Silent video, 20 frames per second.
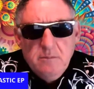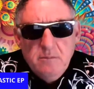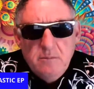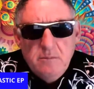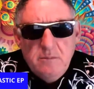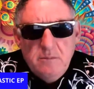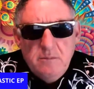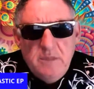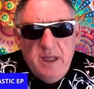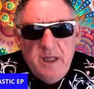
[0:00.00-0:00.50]

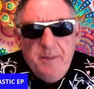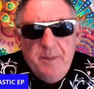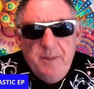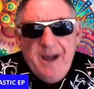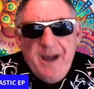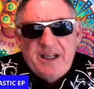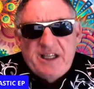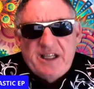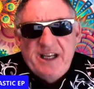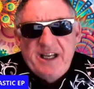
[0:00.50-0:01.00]
It makes
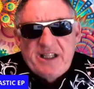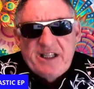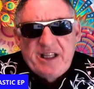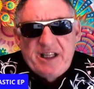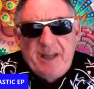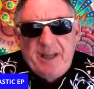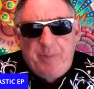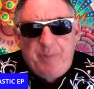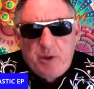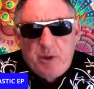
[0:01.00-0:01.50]
sense that they
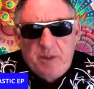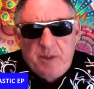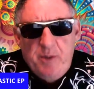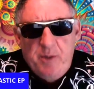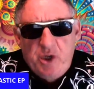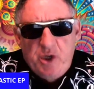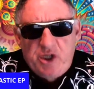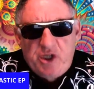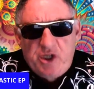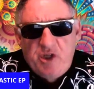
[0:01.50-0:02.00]
put the
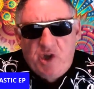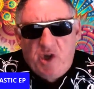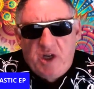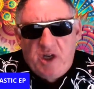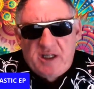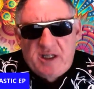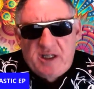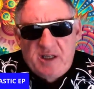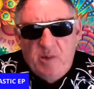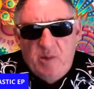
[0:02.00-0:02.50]

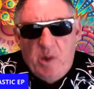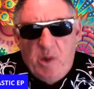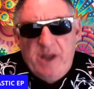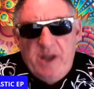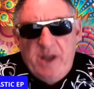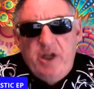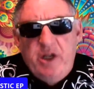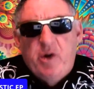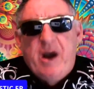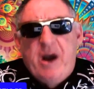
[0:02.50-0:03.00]
merchandise one
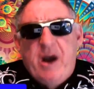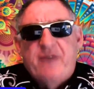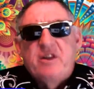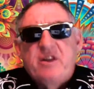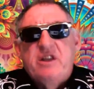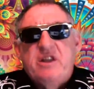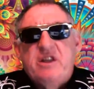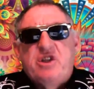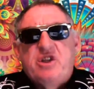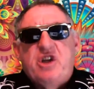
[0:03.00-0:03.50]
year after
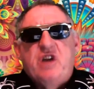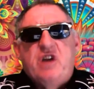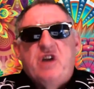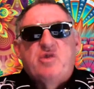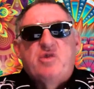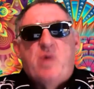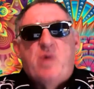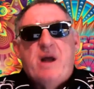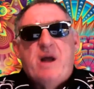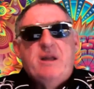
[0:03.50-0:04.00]
the show's
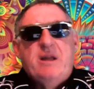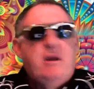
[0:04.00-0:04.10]
running.